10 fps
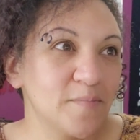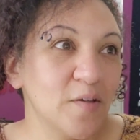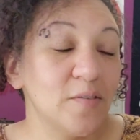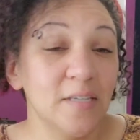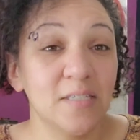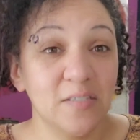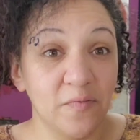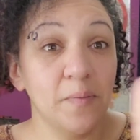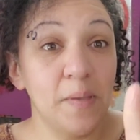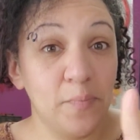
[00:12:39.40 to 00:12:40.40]
This is from
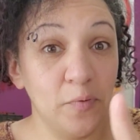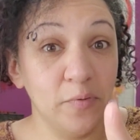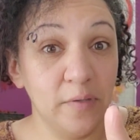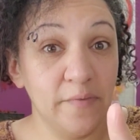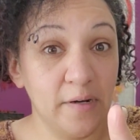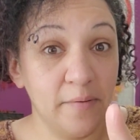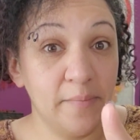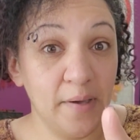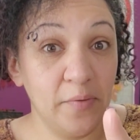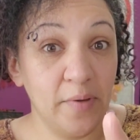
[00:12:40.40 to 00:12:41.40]
the people who live there,
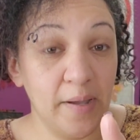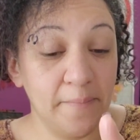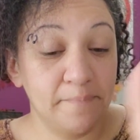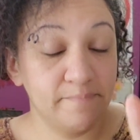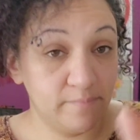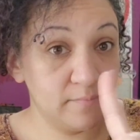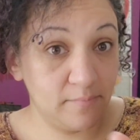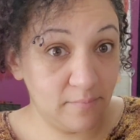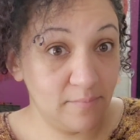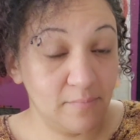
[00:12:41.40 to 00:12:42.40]
by the way.
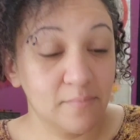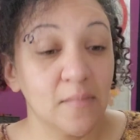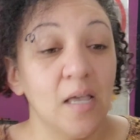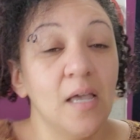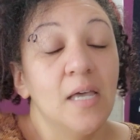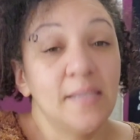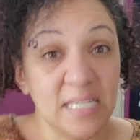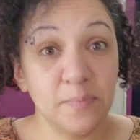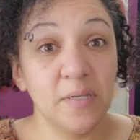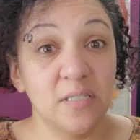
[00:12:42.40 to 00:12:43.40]
Nice
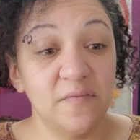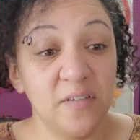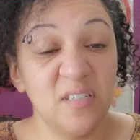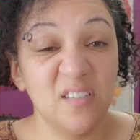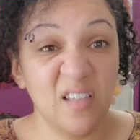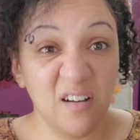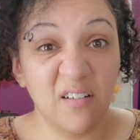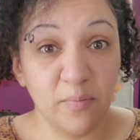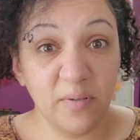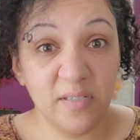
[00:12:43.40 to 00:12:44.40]
place to visit, not a
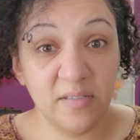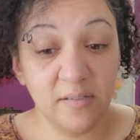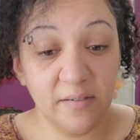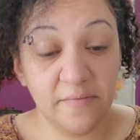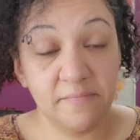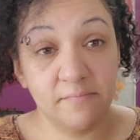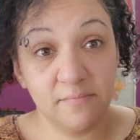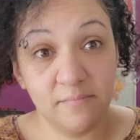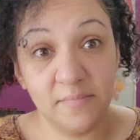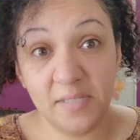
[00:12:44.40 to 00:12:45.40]
great place to live.
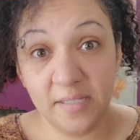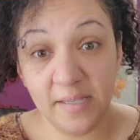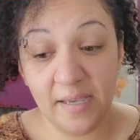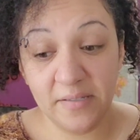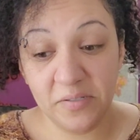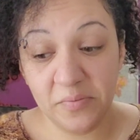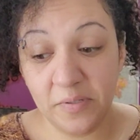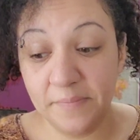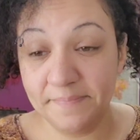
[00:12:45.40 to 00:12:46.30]
Take that as you will.